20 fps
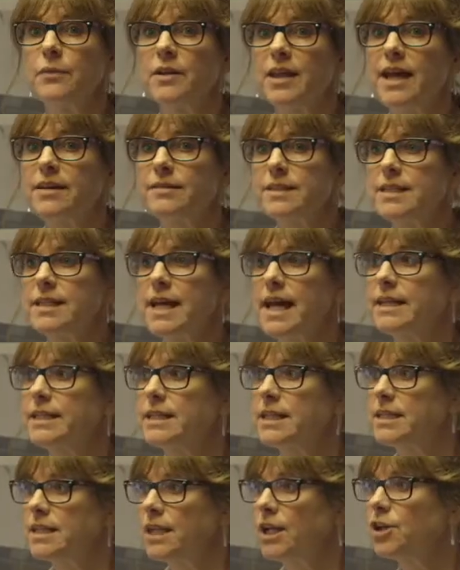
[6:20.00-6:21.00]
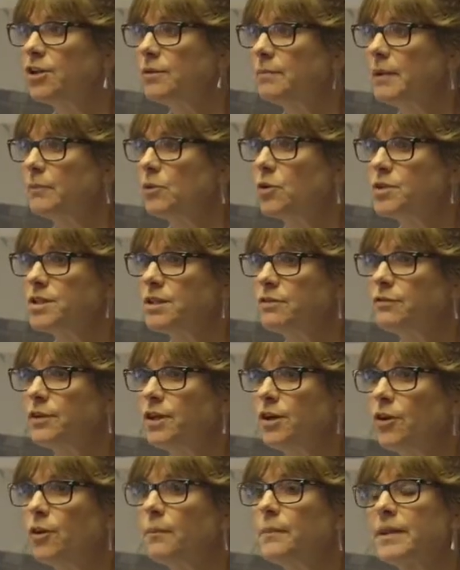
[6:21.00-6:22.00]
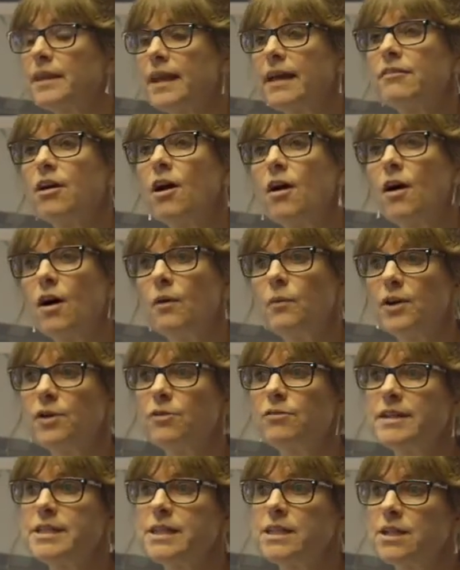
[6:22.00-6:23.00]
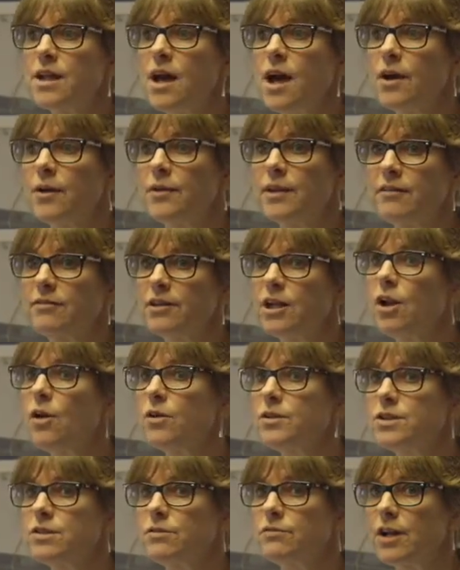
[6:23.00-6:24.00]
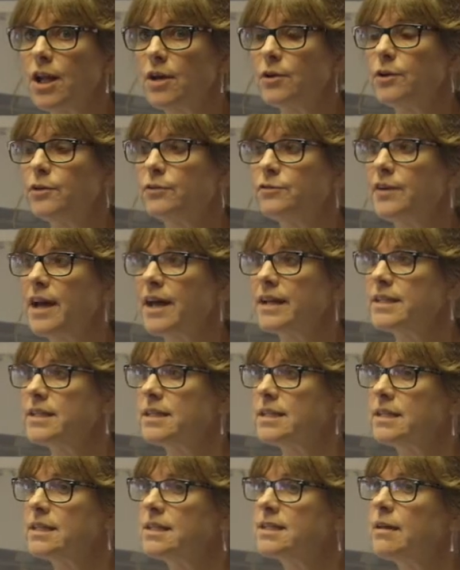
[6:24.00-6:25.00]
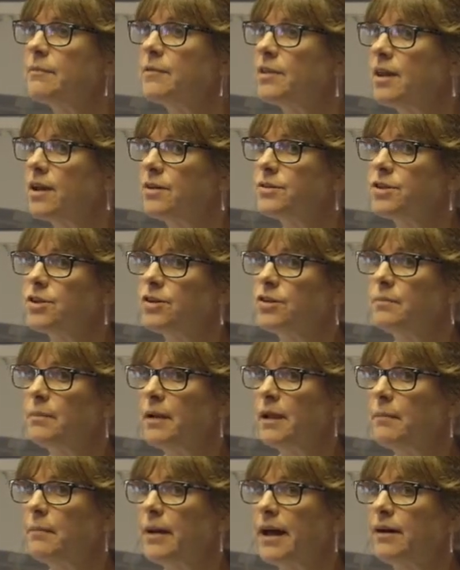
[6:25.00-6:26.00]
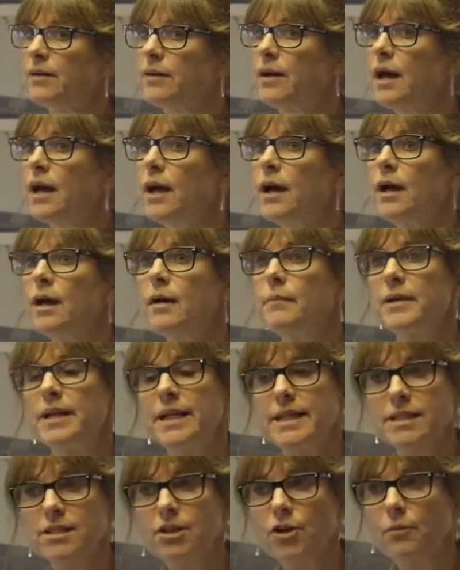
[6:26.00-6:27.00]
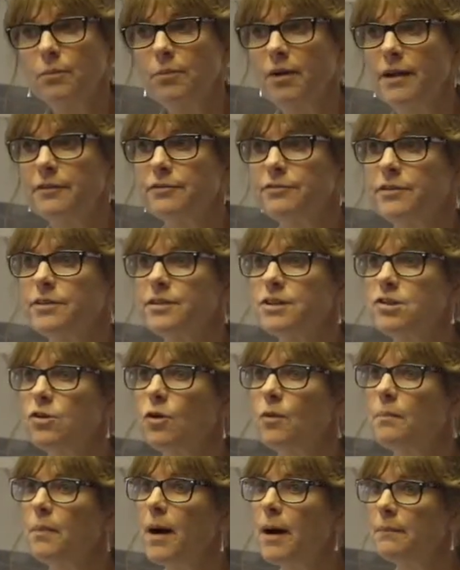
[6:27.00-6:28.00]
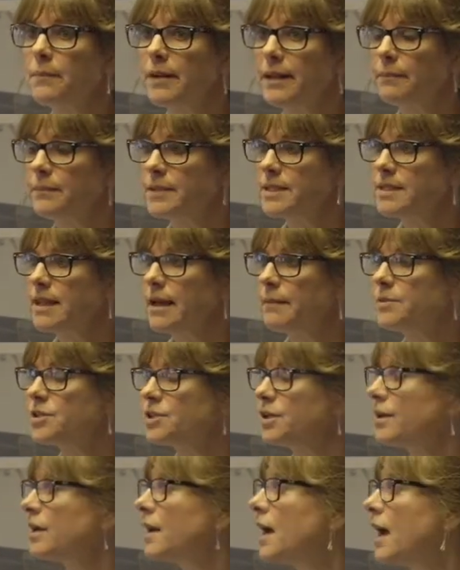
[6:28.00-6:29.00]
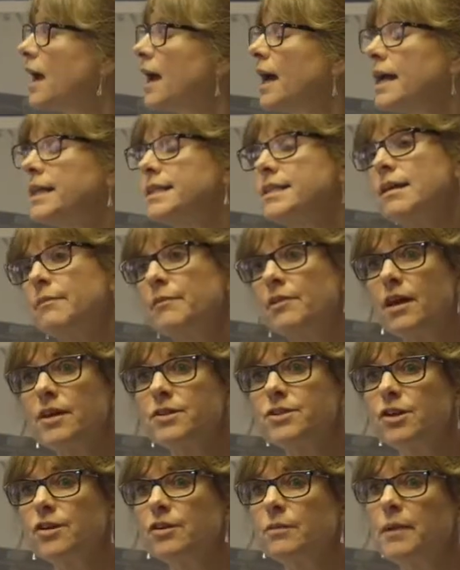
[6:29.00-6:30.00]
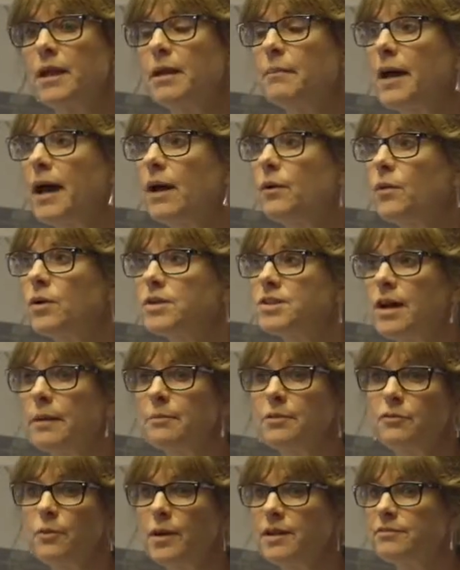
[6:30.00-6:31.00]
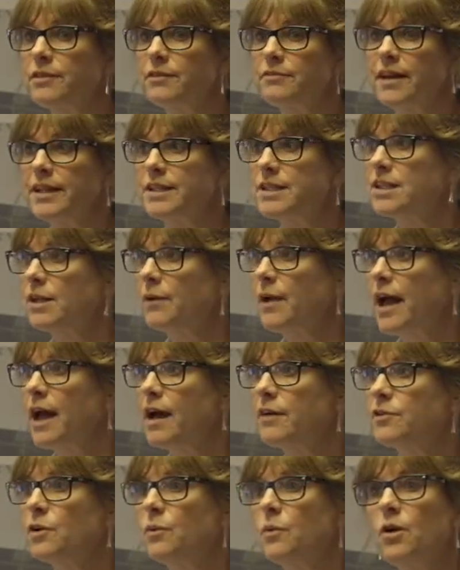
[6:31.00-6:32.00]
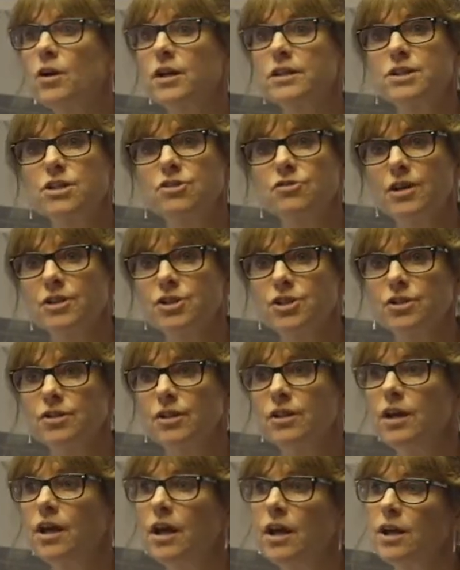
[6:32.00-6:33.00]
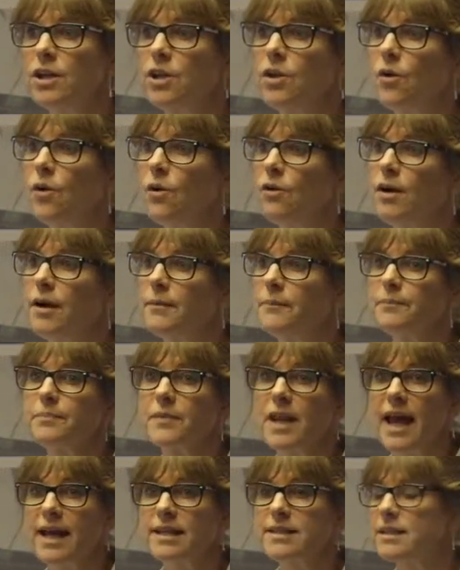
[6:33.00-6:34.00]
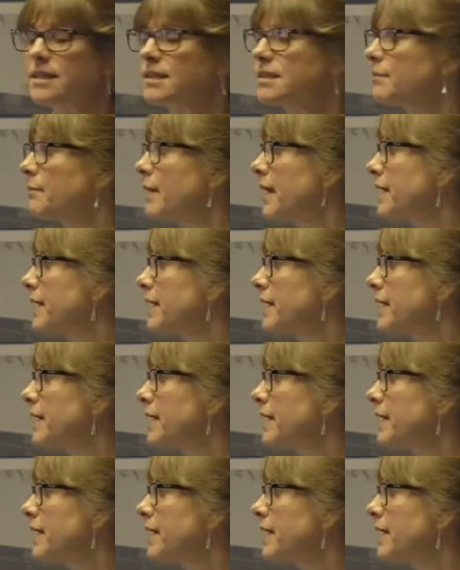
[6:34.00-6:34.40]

that without standards it could be more difficult, but we already know, there are lots of local factors, and some of those could be about political preference or public perception, and some of those could be about what type of weather events you have or what construction your assets are